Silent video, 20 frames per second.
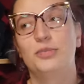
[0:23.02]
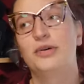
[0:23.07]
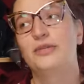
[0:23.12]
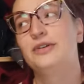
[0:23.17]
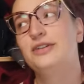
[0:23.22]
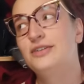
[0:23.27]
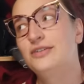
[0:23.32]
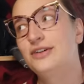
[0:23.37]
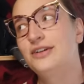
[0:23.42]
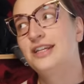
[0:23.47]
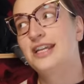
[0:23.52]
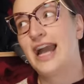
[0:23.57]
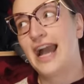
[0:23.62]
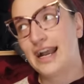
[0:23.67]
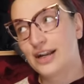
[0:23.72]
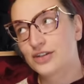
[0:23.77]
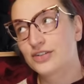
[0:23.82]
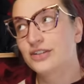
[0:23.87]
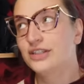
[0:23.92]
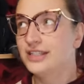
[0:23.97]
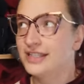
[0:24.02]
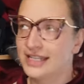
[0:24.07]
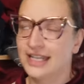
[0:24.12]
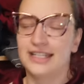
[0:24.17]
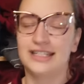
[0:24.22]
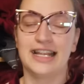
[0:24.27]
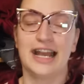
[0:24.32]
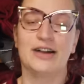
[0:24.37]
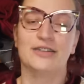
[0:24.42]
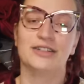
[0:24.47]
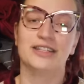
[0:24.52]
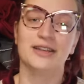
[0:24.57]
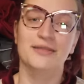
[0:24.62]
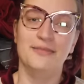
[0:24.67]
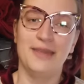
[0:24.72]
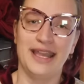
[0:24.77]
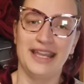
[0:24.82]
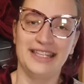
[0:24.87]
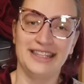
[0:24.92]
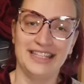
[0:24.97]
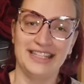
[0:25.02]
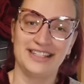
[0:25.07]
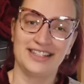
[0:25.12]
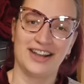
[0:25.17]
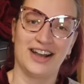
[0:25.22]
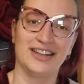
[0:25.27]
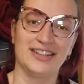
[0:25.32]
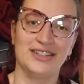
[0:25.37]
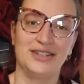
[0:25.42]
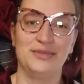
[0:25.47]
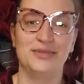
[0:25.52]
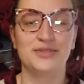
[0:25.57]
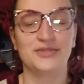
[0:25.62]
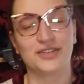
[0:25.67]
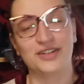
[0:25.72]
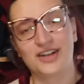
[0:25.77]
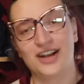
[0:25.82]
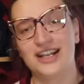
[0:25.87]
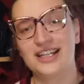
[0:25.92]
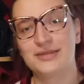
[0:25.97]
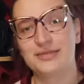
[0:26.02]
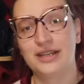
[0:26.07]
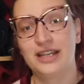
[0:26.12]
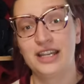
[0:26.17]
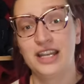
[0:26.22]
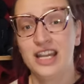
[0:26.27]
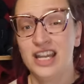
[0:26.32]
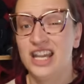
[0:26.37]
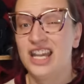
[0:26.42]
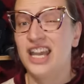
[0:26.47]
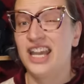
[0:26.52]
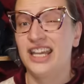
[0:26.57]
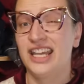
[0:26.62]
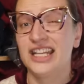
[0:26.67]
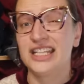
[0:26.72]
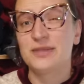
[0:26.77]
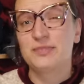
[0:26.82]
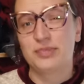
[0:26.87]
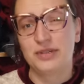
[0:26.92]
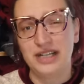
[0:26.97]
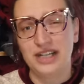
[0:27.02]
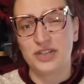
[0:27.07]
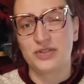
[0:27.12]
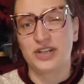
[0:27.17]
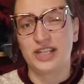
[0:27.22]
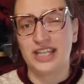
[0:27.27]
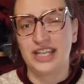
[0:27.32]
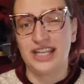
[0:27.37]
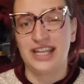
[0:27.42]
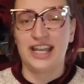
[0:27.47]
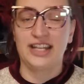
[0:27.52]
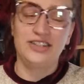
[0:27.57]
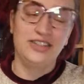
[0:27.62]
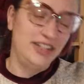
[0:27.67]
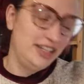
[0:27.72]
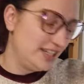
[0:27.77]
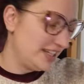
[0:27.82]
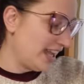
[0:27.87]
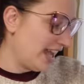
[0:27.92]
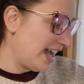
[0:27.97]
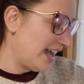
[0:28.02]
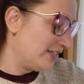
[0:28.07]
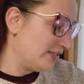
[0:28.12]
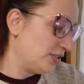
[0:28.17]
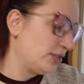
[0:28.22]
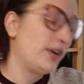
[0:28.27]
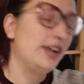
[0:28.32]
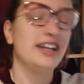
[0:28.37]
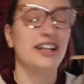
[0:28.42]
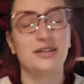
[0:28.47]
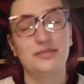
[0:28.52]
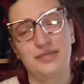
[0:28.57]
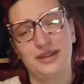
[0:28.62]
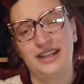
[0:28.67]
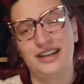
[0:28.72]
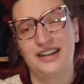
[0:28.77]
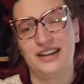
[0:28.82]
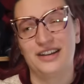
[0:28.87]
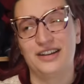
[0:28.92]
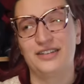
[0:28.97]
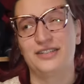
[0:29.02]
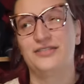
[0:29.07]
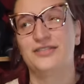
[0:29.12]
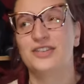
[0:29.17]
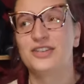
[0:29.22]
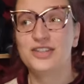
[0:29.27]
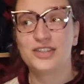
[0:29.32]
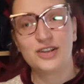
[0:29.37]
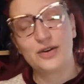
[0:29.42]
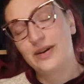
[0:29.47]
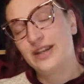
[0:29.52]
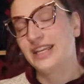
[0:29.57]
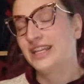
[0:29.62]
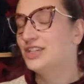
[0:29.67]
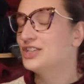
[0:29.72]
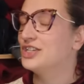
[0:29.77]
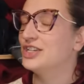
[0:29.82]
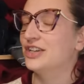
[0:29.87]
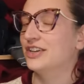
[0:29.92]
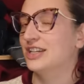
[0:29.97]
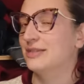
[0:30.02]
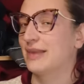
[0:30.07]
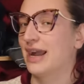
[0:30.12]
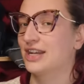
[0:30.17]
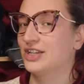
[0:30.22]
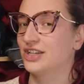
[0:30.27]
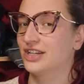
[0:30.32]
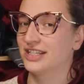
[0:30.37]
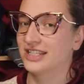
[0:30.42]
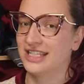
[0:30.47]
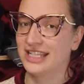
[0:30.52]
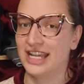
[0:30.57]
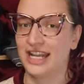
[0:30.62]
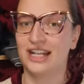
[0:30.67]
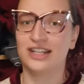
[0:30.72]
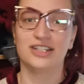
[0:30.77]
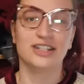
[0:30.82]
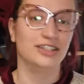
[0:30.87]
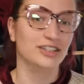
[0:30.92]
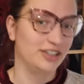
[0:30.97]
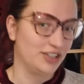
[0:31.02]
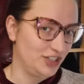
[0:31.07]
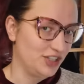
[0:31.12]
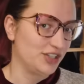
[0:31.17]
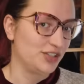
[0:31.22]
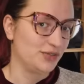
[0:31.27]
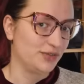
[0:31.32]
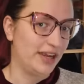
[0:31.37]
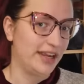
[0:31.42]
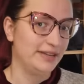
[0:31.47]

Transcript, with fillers: But when you actually sit down to make these costumes for cosplay, it gets pretty tricky and you need to have quite a bit of sewing engineering magic to get it to look just